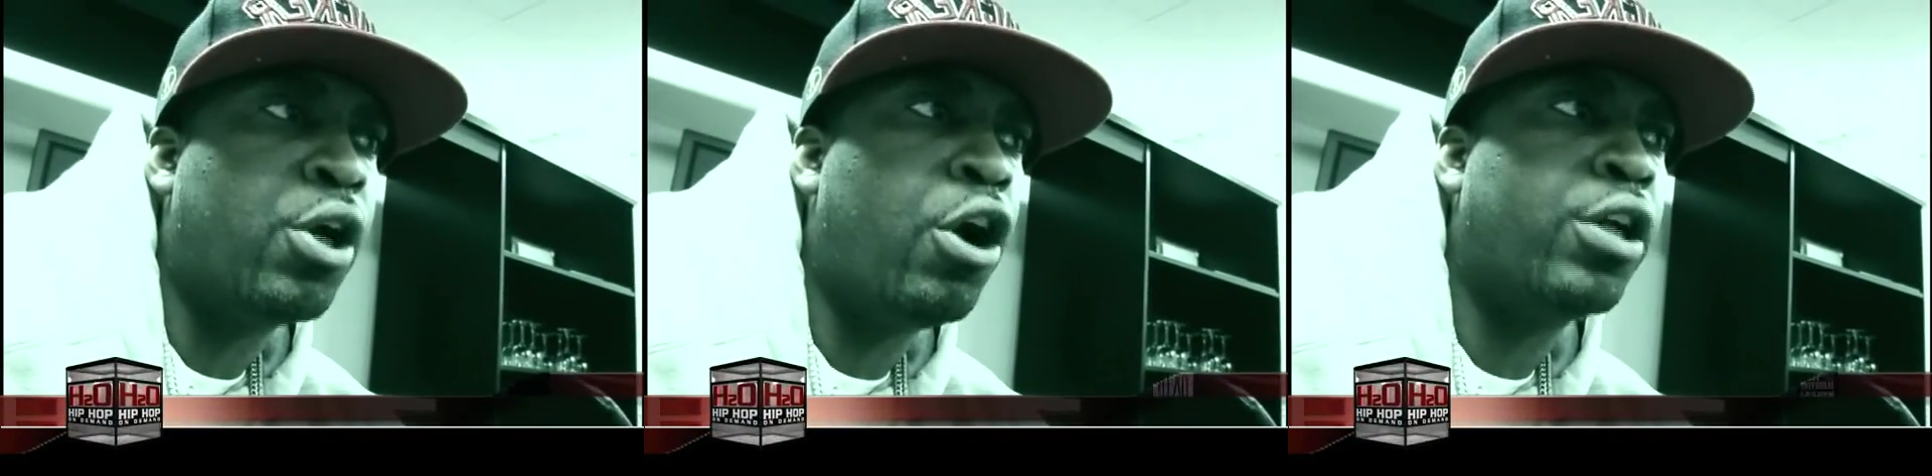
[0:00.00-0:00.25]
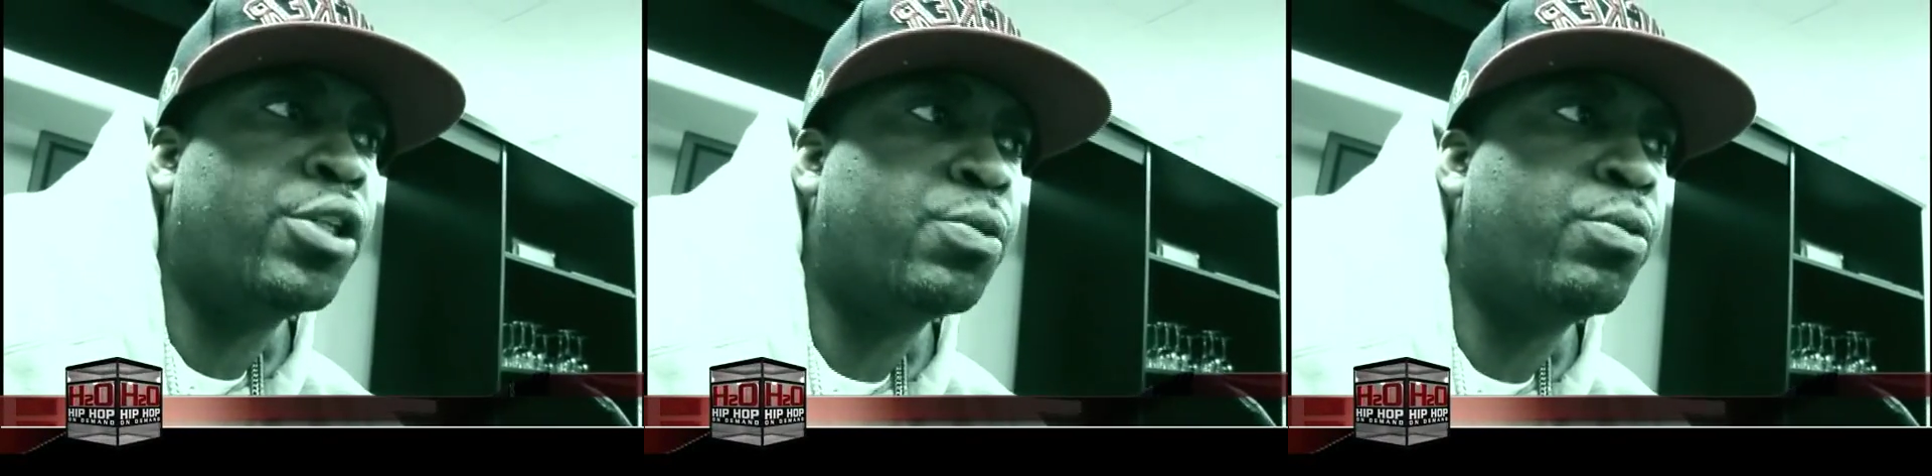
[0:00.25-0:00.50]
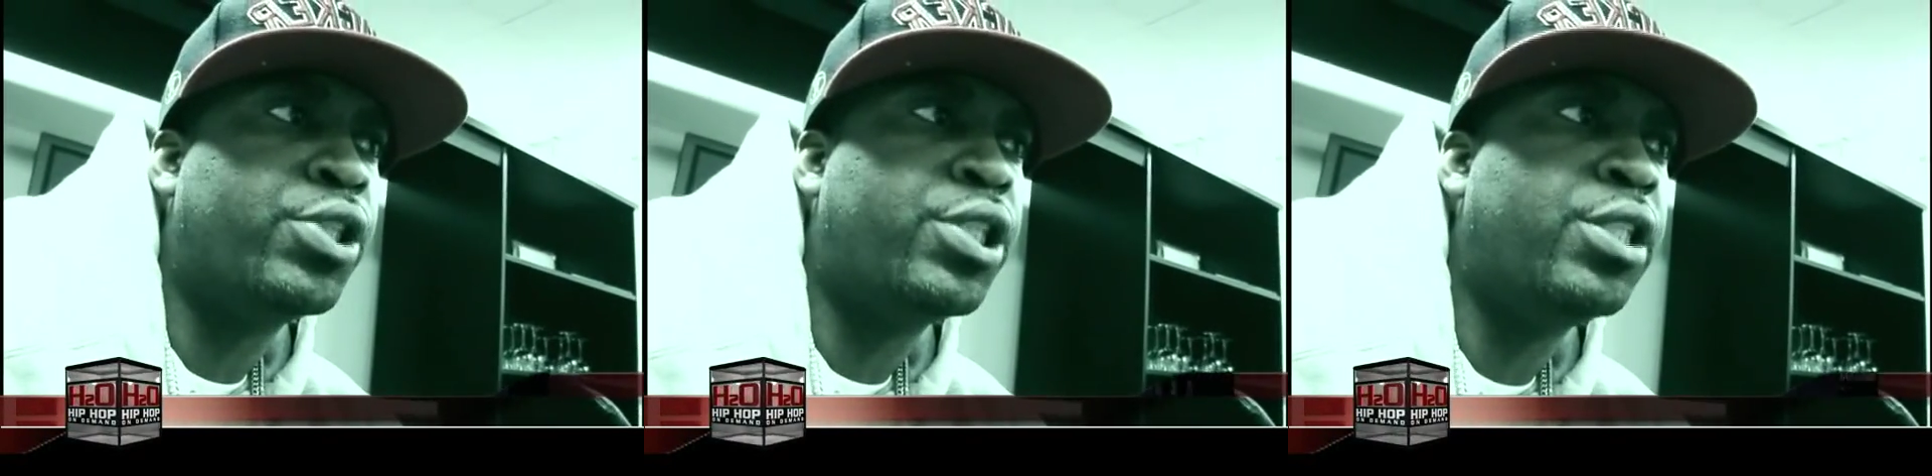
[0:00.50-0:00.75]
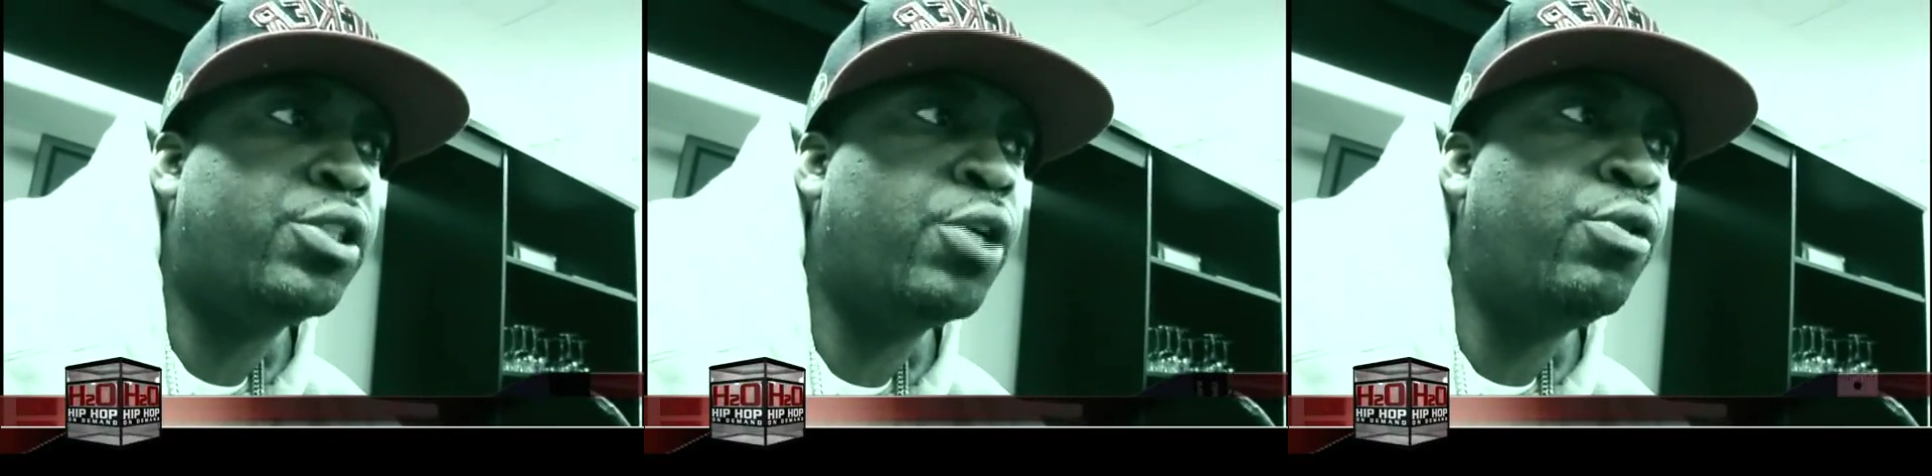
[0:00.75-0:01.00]
artist, which
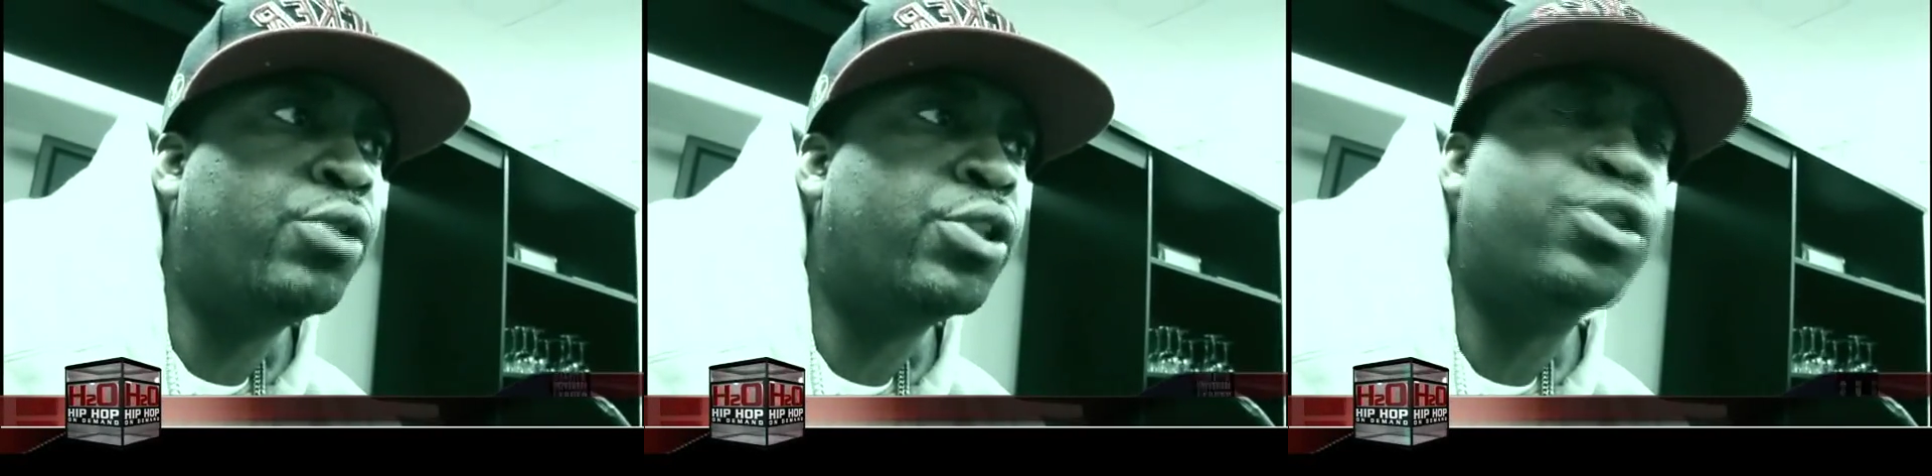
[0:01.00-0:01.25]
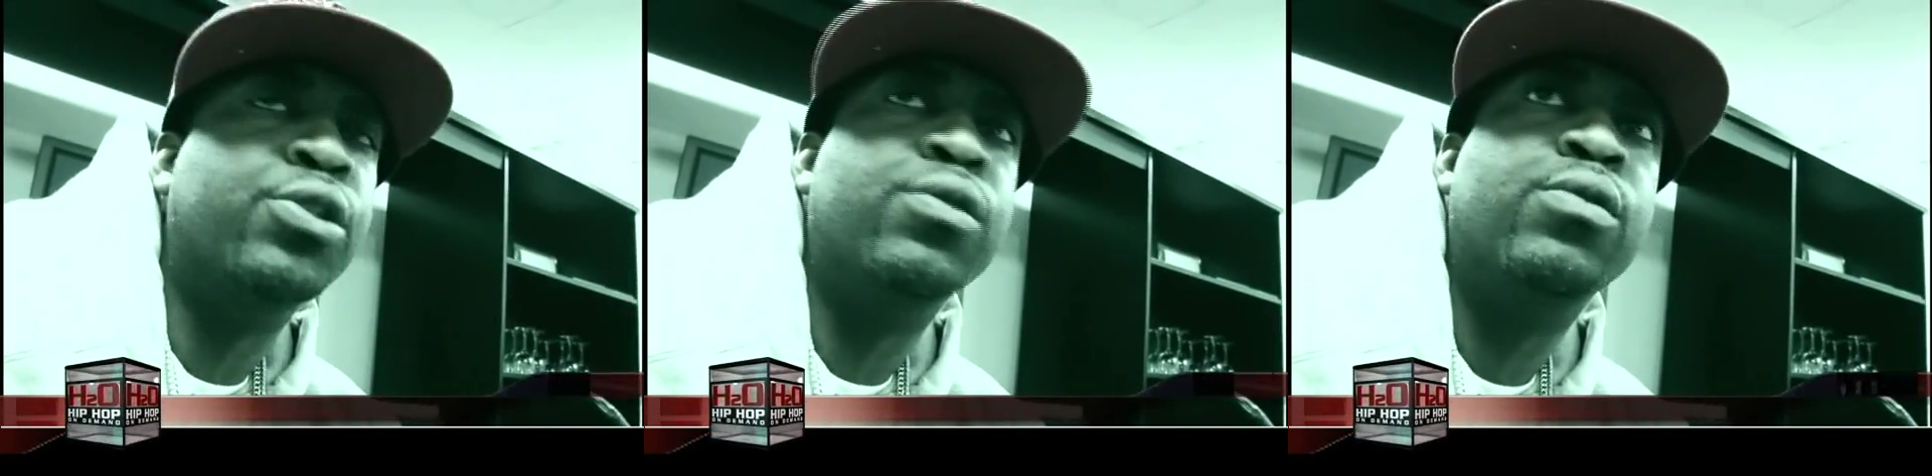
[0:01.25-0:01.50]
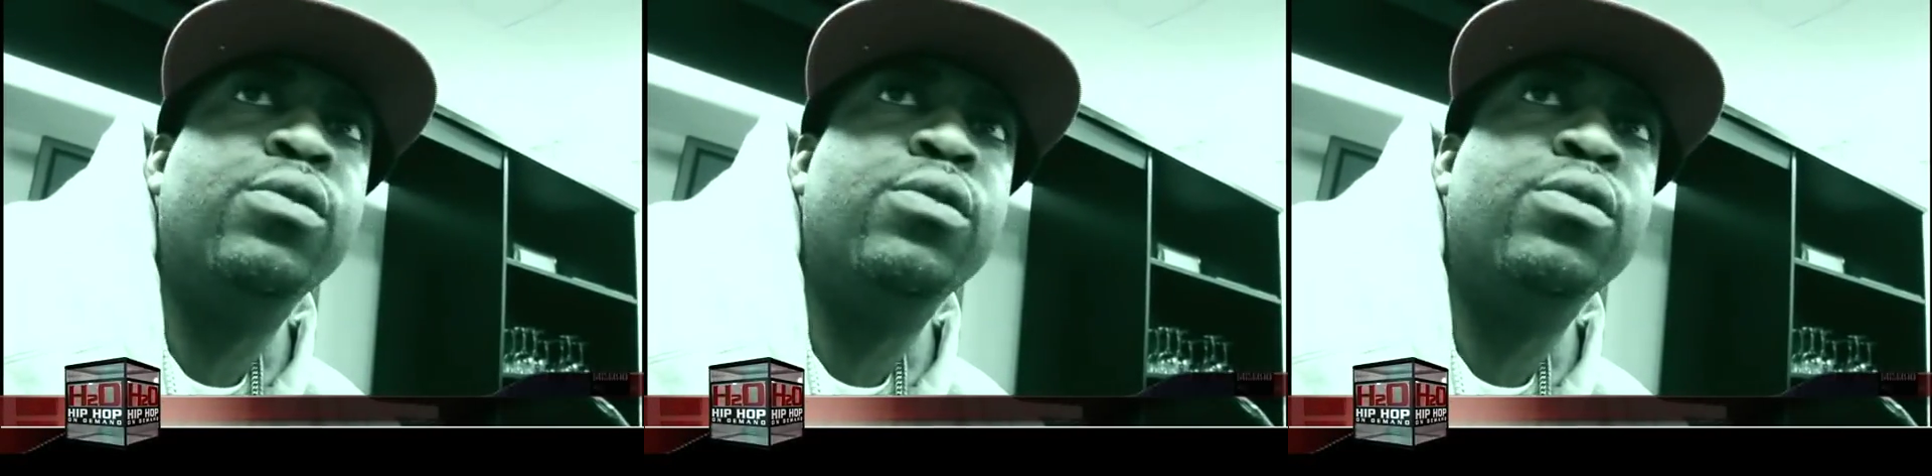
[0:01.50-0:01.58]
he turned into.